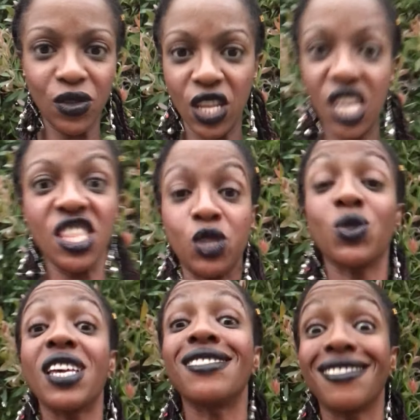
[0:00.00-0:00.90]
th this
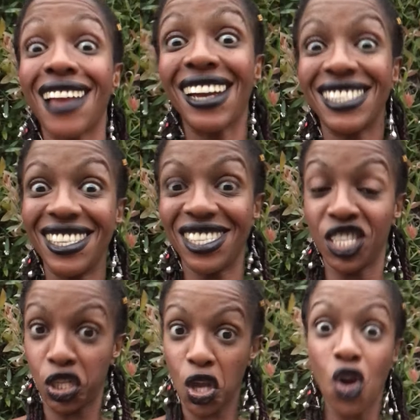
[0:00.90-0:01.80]
was his night. This
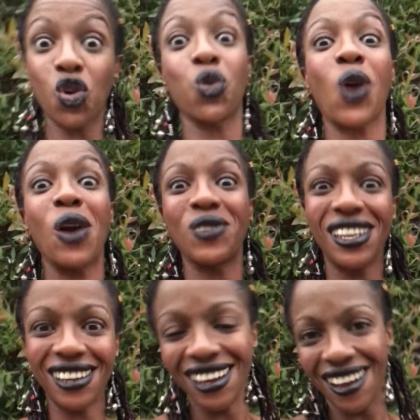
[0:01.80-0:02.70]
is his
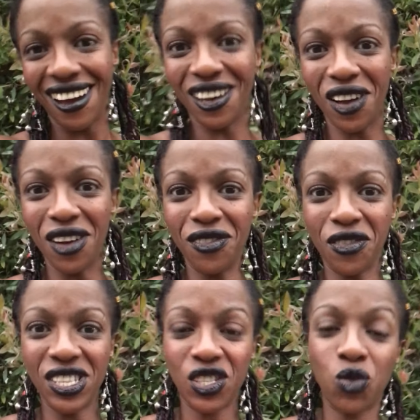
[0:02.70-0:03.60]
crowning uh, of,
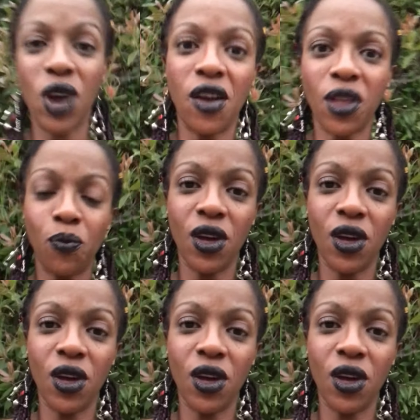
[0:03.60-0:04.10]
of, his crown, that,